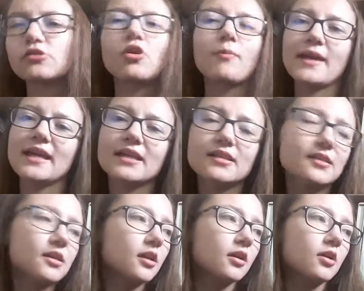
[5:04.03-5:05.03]
domains.
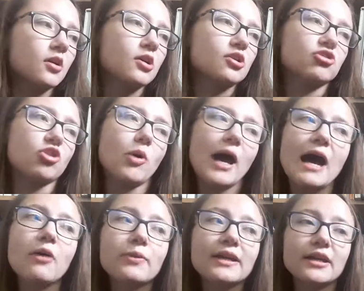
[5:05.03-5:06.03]
So
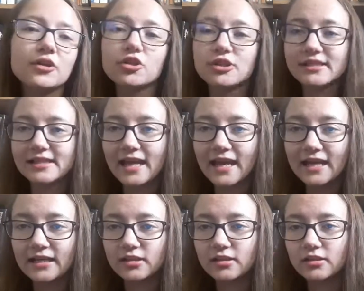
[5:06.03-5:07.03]
how we
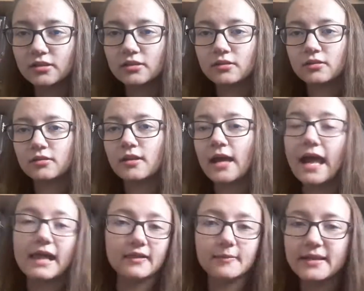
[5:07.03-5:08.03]
understand
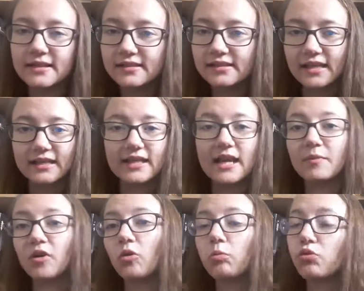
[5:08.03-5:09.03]
elements and
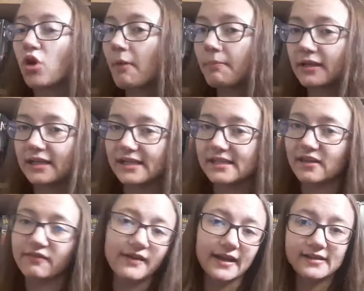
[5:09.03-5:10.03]
chemical properties
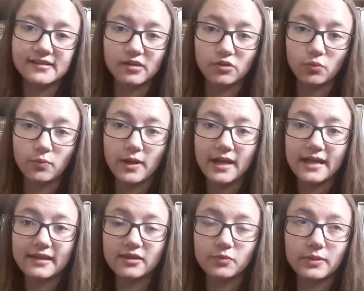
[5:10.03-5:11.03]
affects the
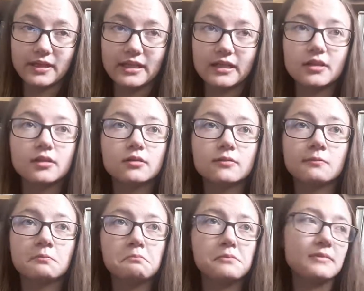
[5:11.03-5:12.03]
way that we
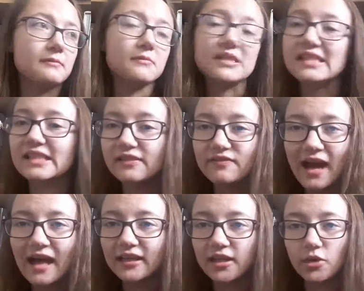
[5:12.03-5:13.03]
see
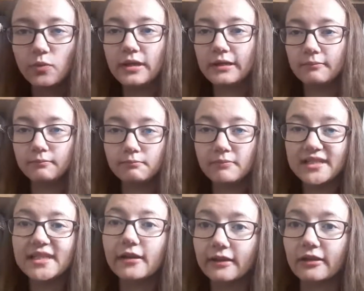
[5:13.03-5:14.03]
value in
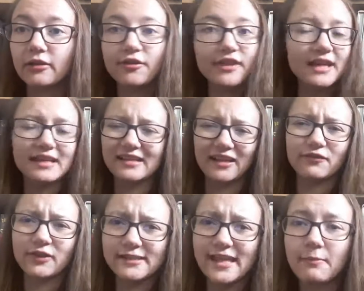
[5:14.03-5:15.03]
material things. Like,
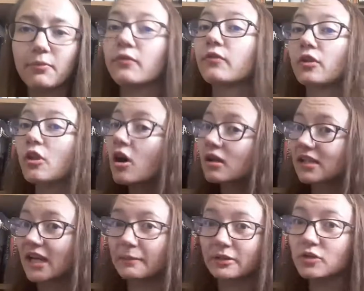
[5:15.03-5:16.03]
for example, for a long
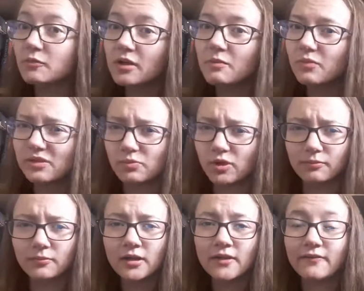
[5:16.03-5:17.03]
time, aluminum was more
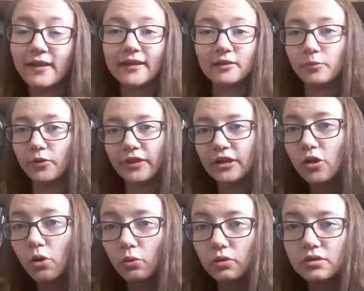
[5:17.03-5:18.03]
valuable than
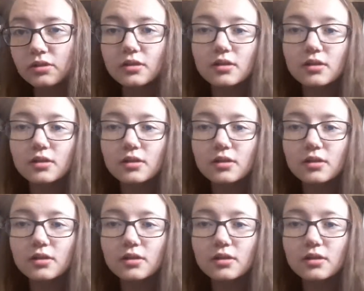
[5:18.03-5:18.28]
gold.